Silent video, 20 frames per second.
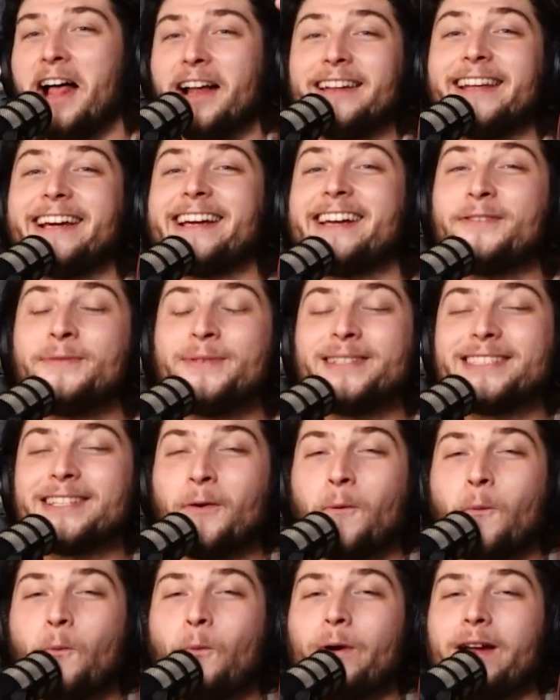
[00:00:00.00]
like it was a
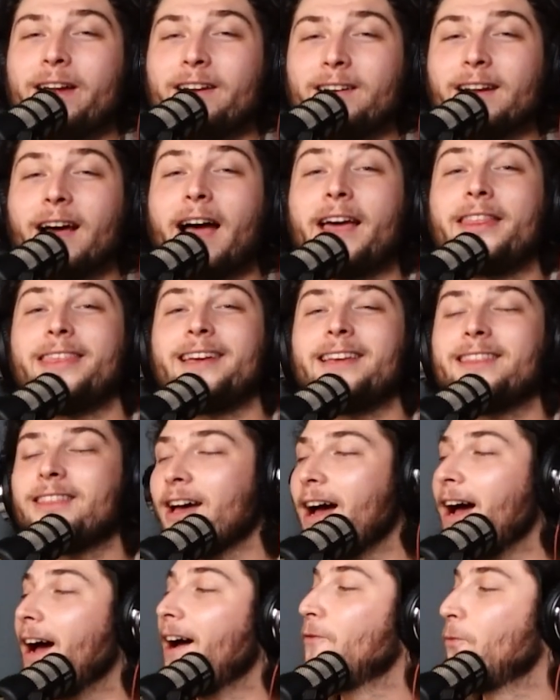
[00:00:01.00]
weird, I think th-
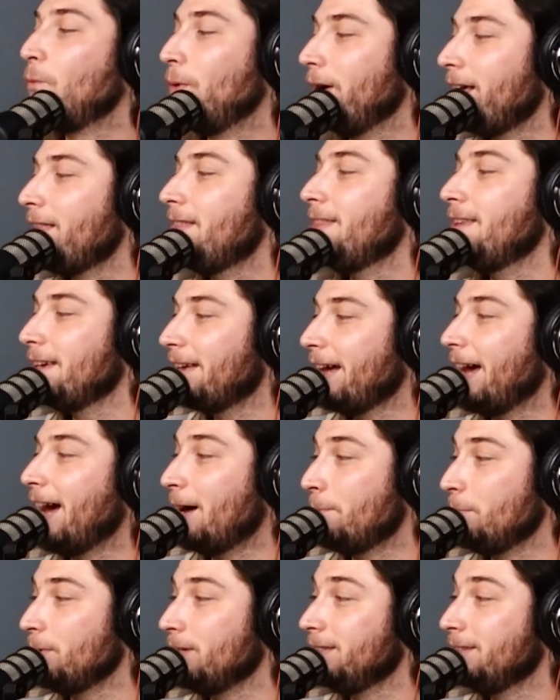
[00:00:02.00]
what I think
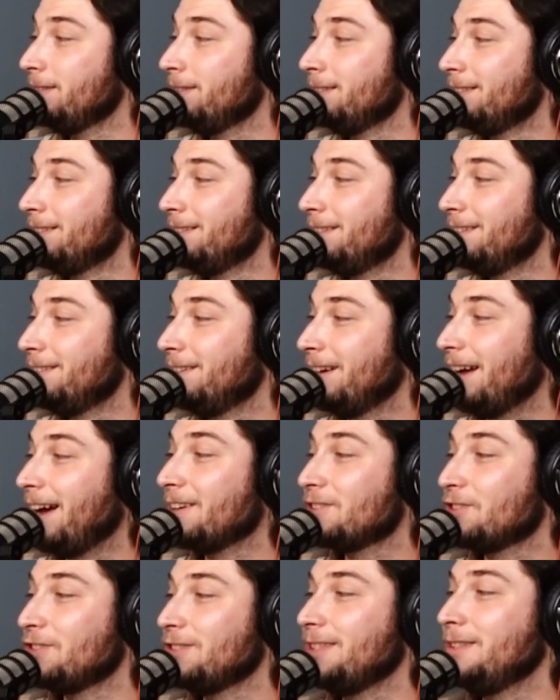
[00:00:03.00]
happened
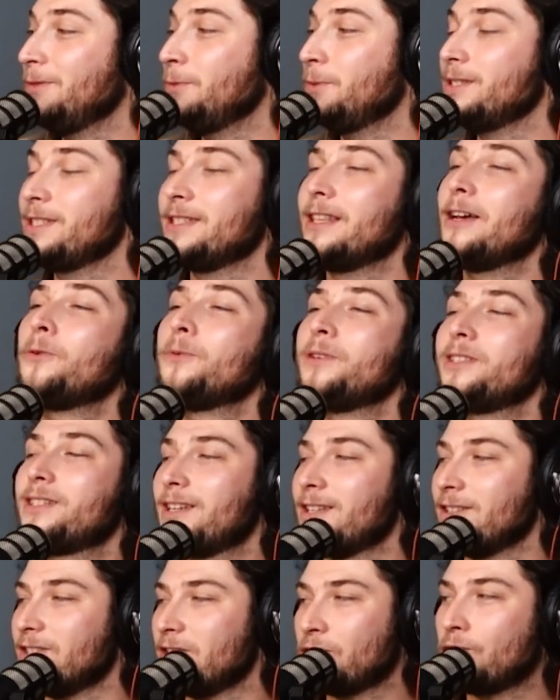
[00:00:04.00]
actually was there was
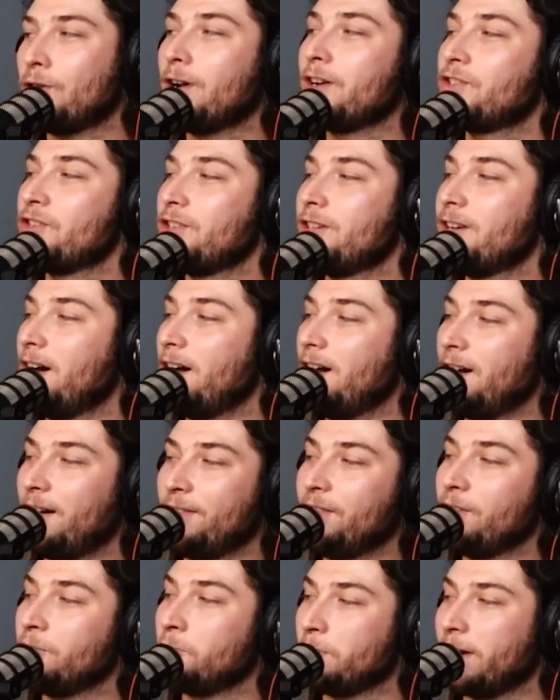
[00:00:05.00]
construction
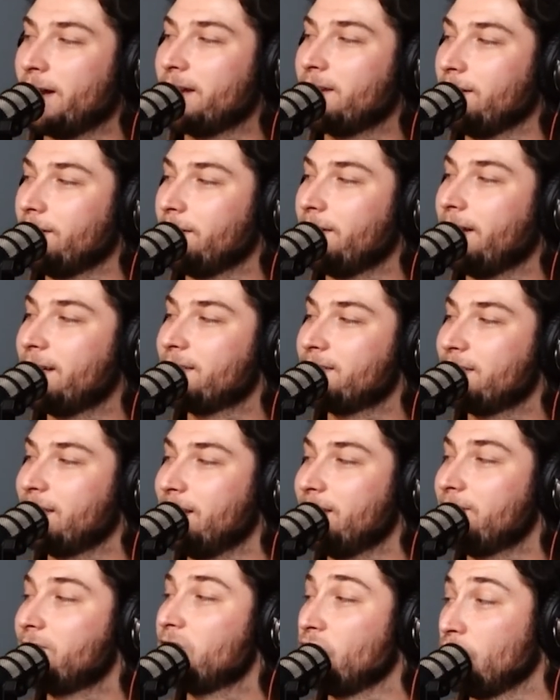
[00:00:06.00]
on the regular
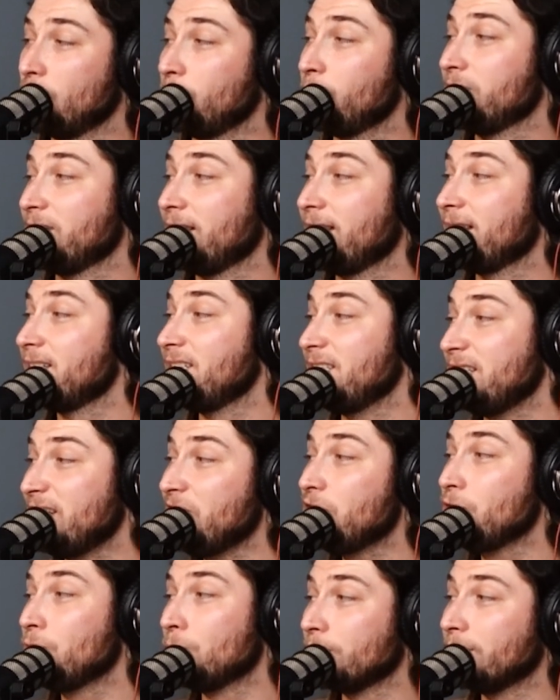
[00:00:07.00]
exit. And so there was like a
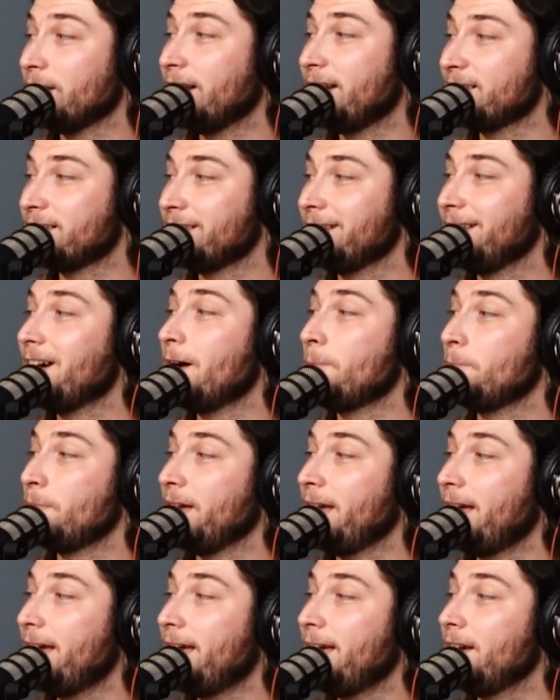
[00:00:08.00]
detour exit up
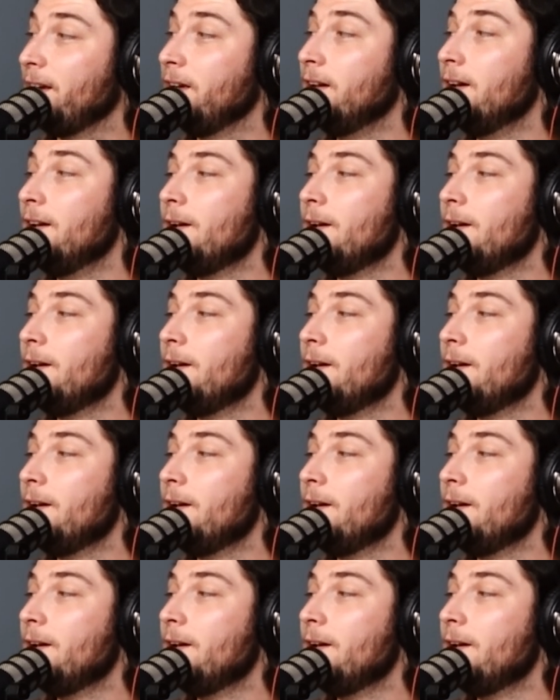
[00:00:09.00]
ahead.